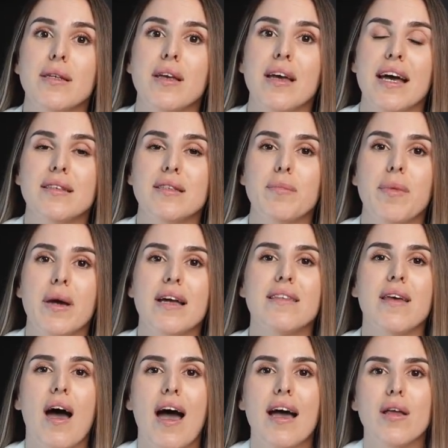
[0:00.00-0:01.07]
Click the
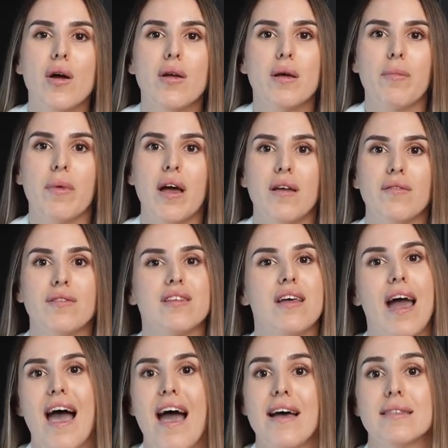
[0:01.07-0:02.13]
plus icon above
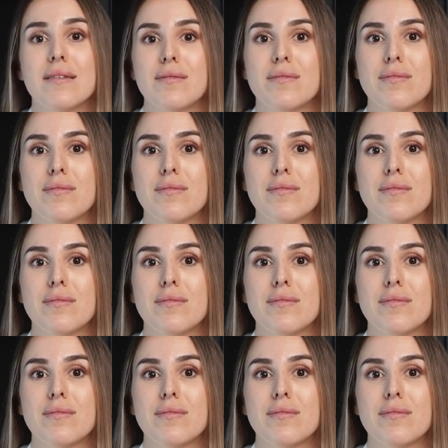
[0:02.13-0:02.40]
to add.